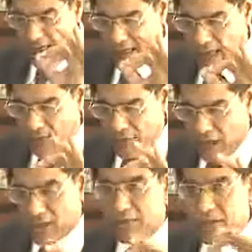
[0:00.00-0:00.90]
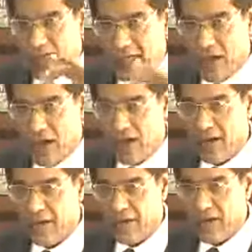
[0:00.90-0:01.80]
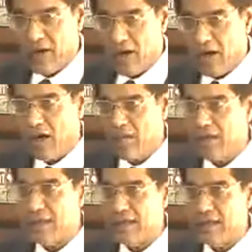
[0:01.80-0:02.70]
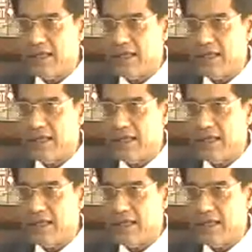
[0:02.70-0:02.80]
terms of this order means this